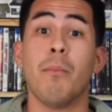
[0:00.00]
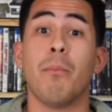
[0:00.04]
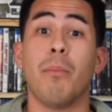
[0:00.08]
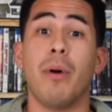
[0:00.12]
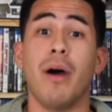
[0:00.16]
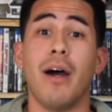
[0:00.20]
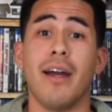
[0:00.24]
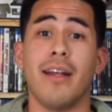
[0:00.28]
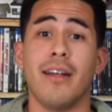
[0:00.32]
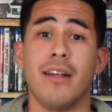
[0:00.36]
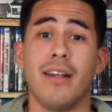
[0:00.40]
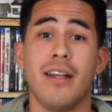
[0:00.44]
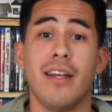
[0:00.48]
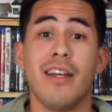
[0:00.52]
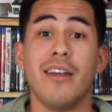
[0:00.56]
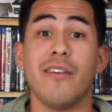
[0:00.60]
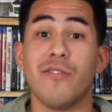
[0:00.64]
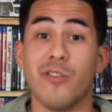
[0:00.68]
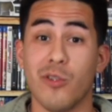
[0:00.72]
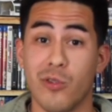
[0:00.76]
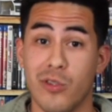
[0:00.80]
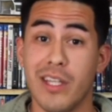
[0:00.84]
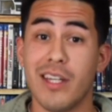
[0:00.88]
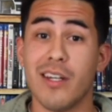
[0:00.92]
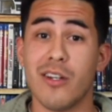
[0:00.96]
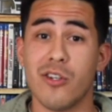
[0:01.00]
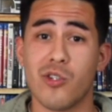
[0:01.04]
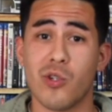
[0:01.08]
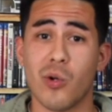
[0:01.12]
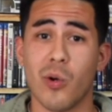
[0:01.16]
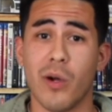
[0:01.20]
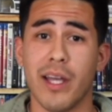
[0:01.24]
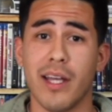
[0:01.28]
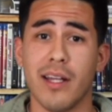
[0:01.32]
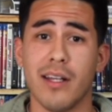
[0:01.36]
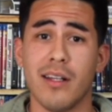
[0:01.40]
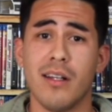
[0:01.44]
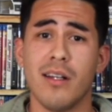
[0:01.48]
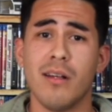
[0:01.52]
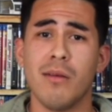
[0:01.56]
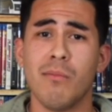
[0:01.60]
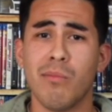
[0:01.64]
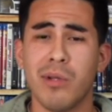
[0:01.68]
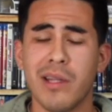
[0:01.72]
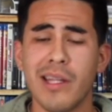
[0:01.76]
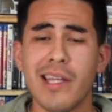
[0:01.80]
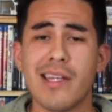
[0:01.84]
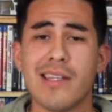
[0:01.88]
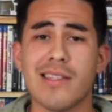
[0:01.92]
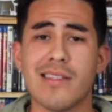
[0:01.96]
But if you did enjoy it,
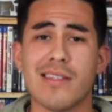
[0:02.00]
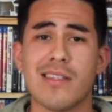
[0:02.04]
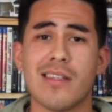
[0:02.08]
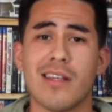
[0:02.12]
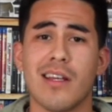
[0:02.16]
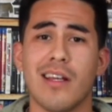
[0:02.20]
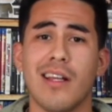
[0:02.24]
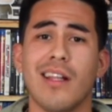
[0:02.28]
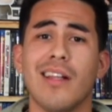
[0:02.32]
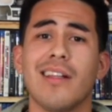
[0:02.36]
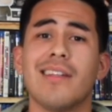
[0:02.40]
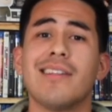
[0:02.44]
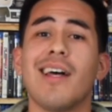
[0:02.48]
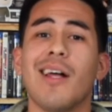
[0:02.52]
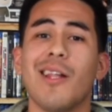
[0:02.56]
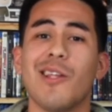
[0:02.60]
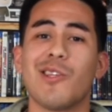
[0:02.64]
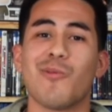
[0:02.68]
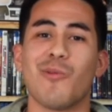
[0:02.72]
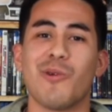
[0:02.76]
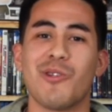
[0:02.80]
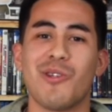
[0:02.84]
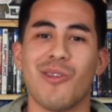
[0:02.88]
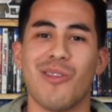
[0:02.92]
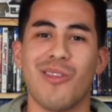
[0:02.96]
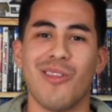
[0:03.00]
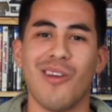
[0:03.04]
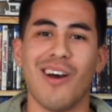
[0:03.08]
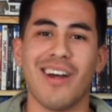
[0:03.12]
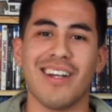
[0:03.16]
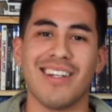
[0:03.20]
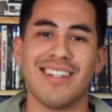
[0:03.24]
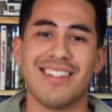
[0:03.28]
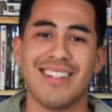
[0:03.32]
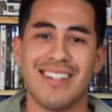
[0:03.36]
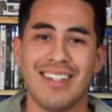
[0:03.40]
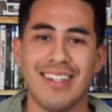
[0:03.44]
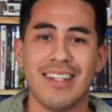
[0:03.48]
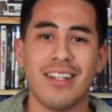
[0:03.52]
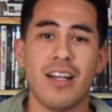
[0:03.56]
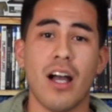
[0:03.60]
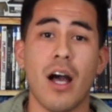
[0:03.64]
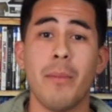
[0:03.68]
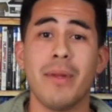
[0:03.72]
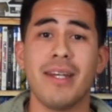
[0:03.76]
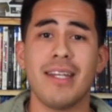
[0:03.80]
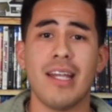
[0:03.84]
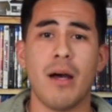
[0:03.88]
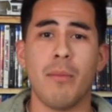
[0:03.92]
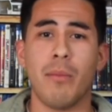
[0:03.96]
please tell us what you thought.
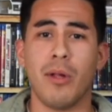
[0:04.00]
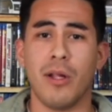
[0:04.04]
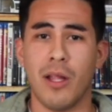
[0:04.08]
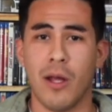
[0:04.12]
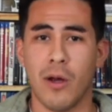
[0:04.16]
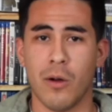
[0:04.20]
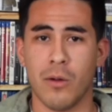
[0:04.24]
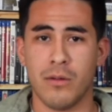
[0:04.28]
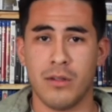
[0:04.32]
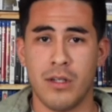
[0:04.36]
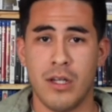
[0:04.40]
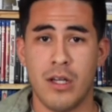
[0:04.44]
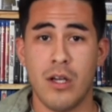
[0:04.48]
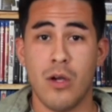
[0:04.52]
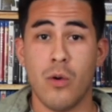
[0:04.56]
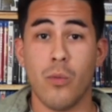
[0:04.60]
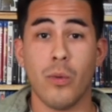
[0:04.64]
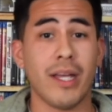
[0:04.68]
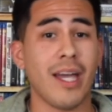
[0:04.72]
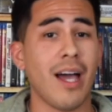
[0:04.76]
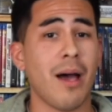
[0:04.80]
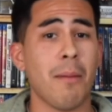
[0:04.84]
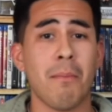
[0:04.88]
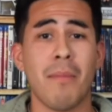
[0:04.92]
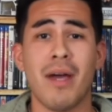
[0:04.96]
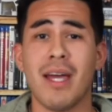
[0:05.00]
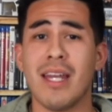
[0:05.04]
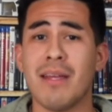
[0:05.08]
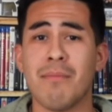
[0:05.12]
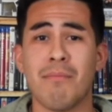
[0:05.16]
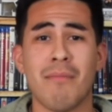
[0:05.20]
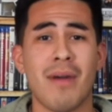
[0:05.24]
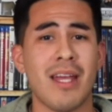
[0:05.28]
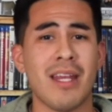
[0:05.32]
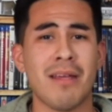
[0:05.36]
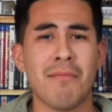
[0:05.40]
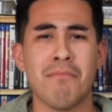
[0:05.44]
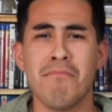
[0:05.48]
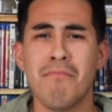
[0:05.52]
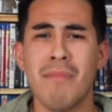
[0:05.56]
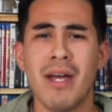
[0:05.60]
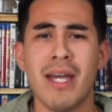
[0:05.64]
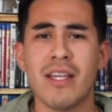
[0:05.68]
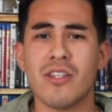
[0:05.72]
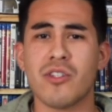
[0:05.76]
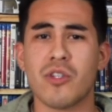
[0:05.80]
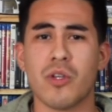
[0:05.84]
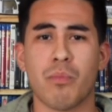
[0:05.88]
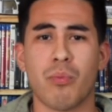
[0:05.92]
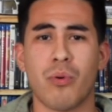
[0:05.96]
Comment down below. We got many, many,
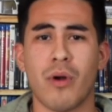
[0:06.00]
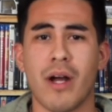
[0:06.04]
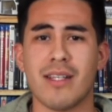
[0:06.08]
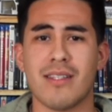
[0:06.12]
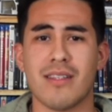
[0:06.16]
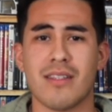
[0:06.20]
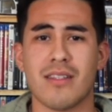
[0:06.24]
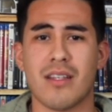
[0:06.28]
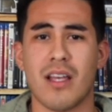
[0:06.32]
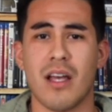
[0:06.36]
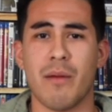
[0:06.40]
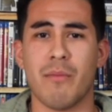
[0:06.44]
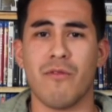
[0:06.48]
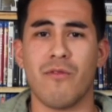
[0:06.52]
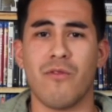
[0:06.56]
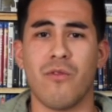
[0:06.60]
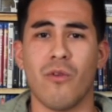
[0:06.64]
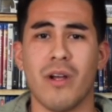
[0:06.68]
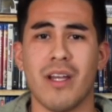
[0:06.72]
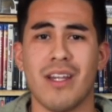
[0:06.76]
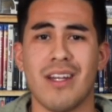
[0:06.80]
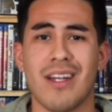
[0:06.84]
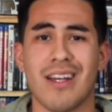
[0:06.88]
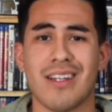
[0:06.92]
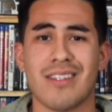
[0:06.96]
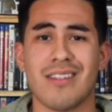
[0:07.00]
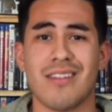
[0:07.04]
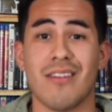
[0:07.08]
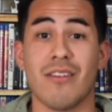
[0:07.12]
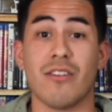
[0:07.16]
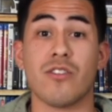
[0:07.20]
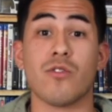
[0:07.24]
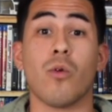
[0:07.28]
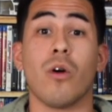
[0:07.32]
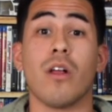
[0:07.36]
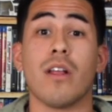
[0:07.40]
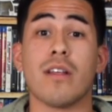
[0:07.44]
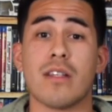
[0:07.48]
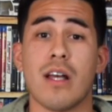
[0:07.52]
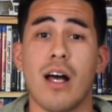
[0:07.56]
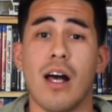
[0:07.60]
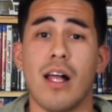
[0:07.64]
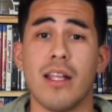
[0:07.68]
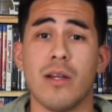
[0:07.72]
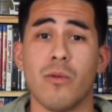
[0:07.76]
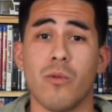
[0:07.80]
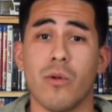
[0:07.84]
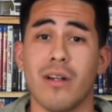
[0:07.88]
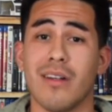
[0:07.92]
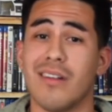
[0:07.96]
many surprises coming for you next year, as well as
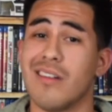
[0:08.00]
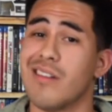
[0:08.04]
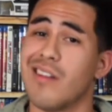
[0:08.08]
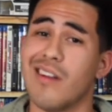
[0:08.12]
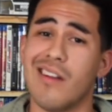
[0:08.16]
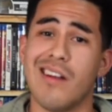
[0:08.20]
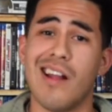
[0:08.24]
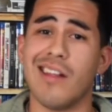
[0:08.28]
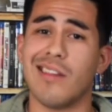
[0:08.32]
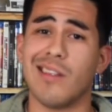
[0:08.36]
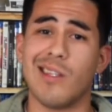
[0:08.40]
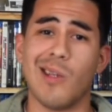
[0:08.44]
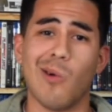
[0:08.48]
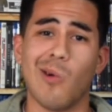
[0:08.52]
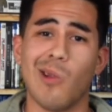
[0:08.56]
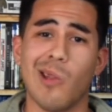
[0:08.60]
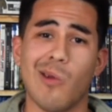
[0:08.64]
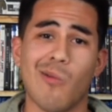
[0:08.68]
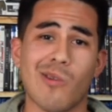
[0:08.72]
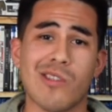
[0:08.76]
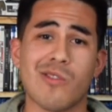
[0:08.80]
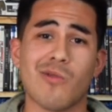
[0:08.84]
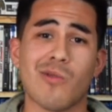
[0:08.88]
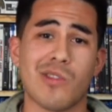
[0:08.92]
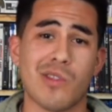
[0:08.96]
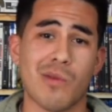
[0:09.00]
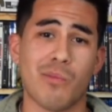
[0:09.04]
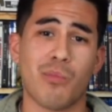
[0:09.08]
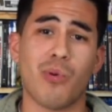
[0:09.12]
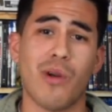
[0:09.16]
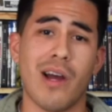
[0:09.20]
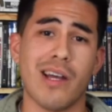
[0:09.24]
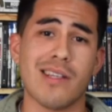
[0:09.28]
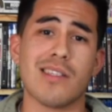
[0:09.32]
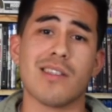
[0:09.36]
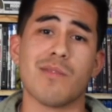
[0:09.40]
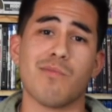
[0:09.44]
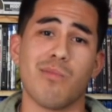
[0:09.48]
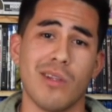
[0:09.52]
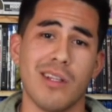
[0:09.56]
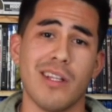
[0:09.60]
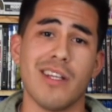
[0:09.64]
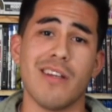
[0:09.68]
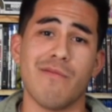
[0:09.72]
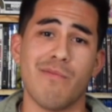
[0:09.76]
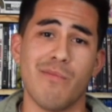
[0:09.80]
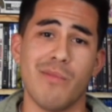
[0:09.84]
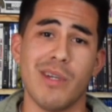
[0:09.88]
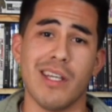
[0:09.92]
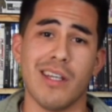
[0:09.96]
Hollywood. They're not the only ones with surprises,
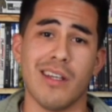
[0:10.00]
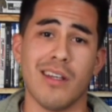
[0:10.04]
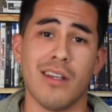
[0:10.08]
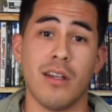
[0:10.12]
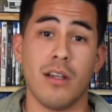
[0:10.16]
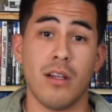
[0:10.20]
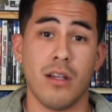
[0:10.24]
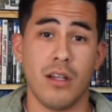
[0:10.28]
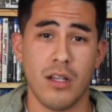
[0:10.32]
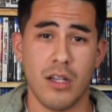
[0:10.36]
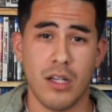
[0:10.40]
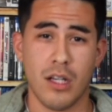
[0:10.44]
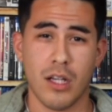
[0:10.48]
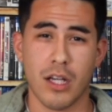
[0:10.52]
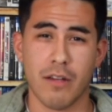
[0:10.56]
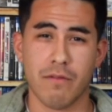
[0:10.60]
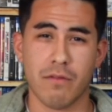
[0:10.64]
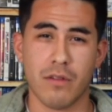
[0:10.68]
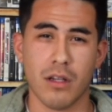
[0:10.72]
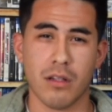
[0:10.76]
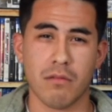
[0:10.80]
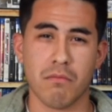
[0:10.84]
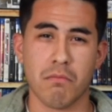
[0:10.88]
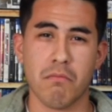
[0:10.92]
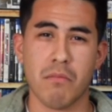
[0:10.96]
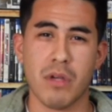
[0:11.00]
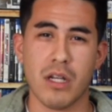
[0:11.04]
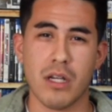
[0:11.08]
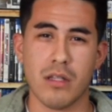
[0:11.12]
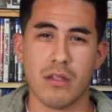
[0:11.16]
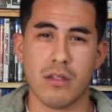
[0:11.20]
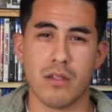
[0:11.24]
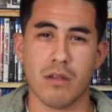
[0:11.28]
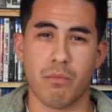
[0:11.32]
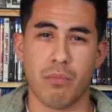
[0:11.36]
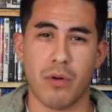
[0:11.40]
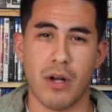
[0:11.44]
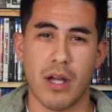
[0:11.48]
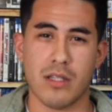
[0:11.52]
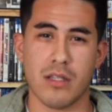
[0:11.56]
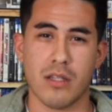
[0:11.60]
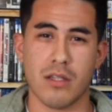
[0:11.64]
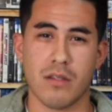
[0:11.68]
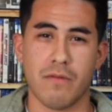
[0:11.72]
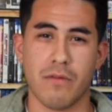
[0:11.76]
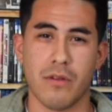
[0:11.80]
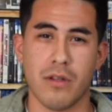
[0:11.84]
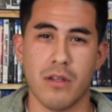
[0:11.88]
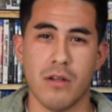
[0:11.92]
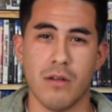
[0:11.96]
believe me. I've got many
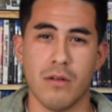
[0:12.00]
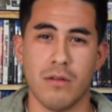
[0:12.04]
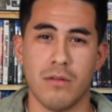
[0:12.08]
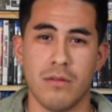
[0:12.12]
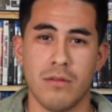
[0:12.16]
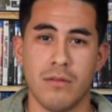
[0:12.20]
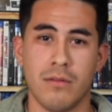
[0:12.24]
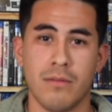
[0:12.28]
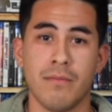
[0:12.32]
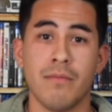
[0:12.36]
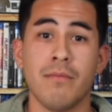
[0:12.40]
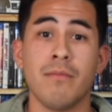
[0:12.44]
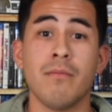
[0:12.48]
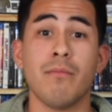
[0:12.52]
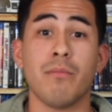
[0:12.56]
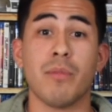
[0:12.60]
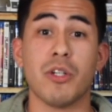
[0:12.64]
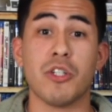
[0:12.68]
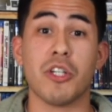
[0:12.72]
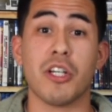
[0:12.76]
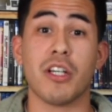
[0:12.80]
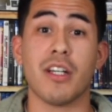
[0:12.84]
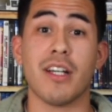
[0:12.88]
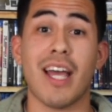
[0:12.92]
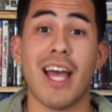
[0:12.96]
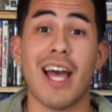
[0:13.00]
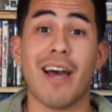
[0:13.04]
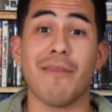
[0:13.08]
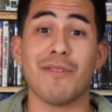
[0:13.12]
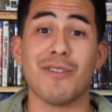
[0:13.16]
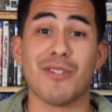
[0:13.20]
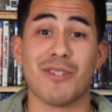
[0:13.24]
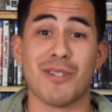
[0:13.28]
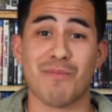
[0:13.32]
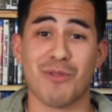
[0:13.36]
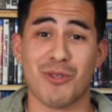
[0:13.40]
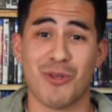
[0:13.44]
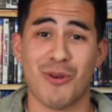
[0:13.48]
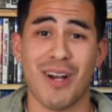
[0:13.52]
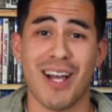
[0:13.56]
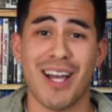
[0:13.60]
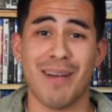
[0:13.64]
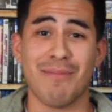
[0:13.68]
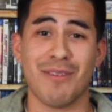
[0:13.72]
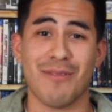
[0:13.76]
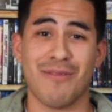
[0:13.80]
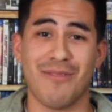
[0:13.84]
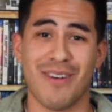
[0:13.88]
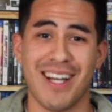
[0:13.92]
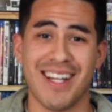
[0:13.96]
surprises for you, but you're going to have to
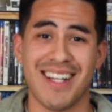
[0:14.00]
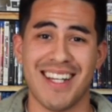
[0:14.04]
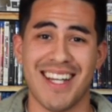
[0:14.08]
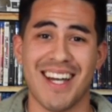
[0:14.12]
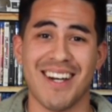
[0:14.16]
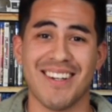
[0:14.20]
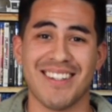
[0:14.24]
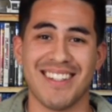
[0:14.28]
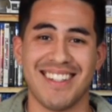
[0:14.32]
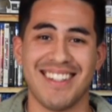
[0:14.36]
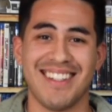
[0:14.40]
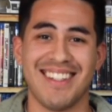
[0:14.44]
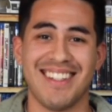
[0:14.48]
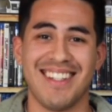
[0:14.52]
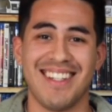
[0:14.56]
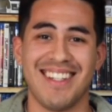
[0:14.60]
subscribe to find out.